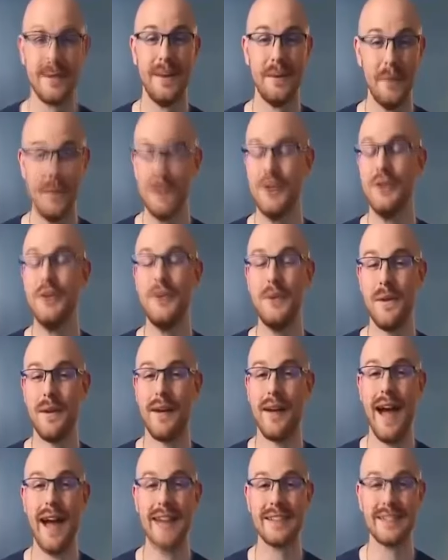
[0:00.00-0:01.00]
Well, you
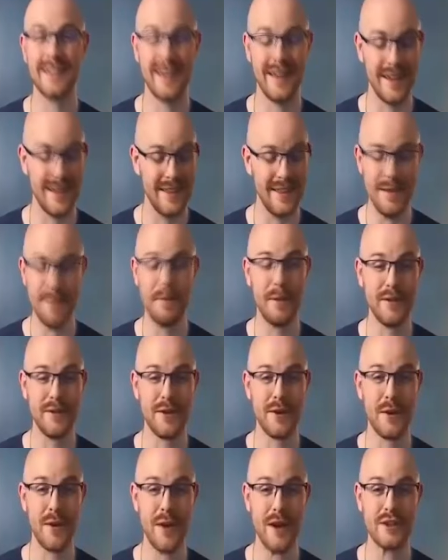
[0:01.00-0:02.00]
are asking the
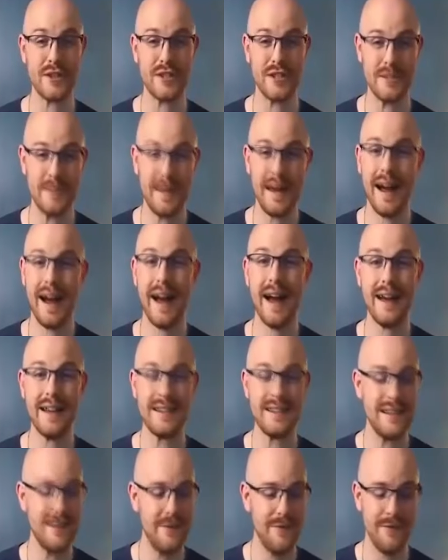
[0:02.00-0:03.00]
perfect questions
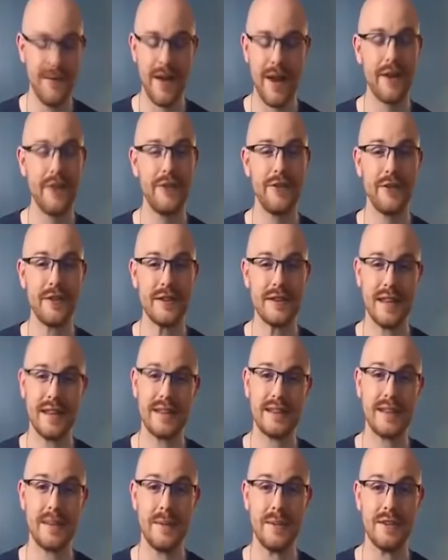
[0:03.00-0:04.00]
because the very first
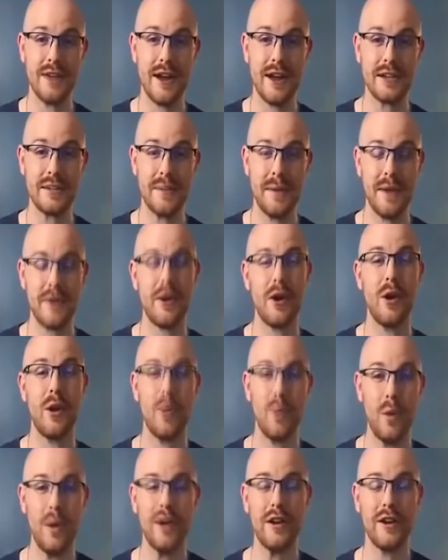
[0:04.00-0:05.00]
things that we talked about are
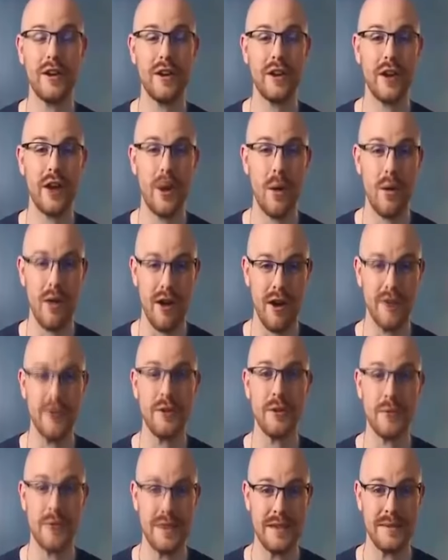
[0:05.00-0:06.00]
what are going to go on
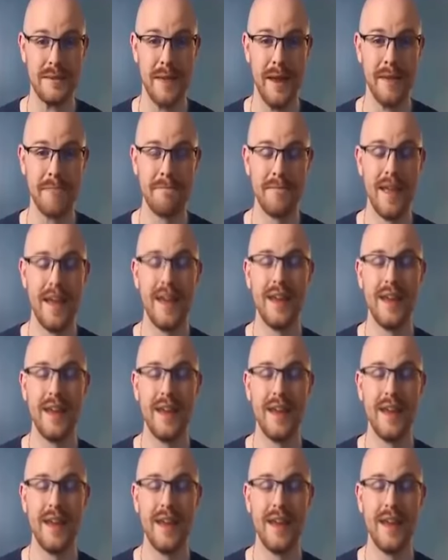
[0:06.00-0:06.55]
your resume,